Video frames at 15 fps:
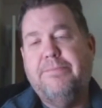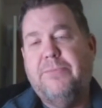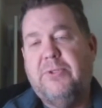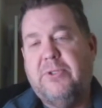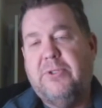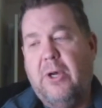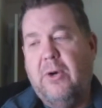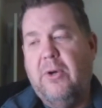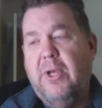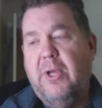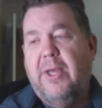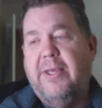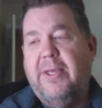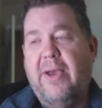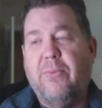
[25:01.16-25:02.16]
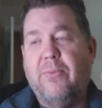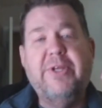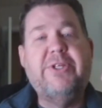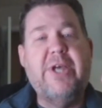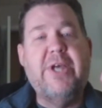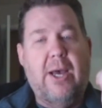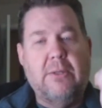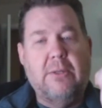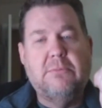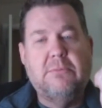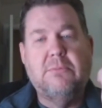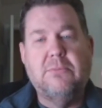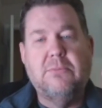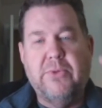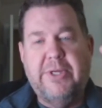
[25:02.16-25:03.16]
So yeah, reach out.
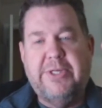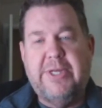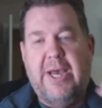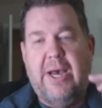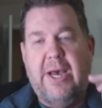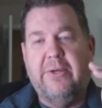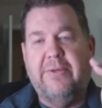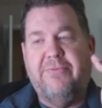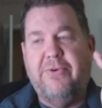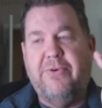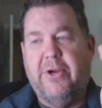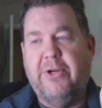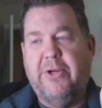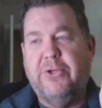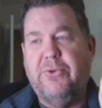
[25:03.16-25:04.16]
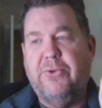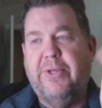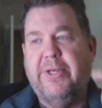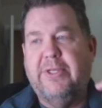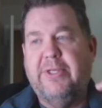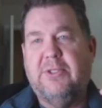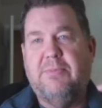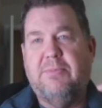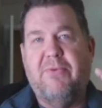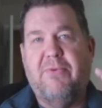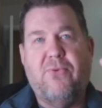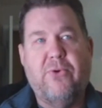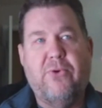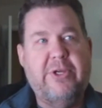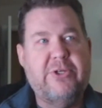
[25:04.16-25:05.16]
If you're going to do this
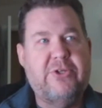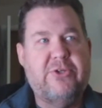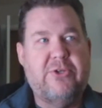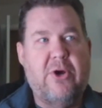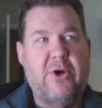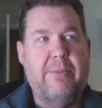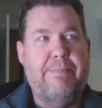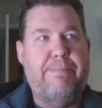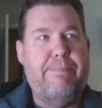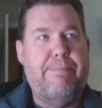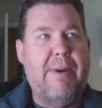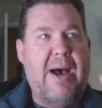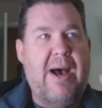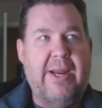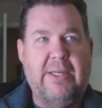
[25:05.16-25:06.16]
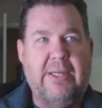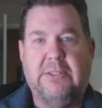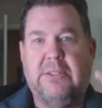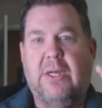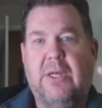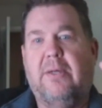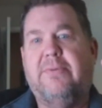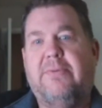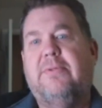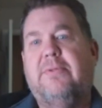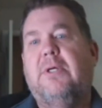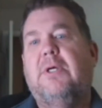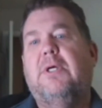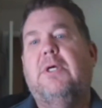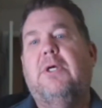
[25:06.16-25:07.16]
before you start buying stuff,
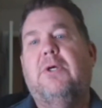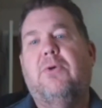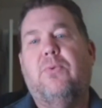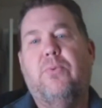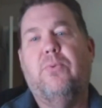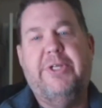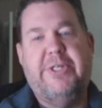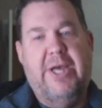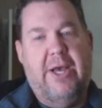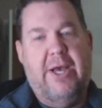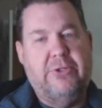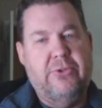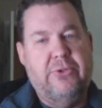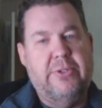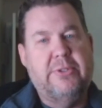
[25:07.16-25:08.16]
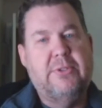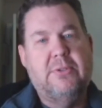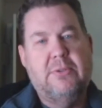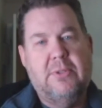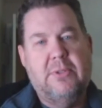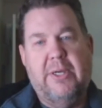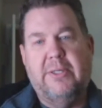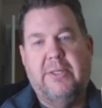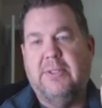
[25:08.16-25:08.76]
reach out to us, to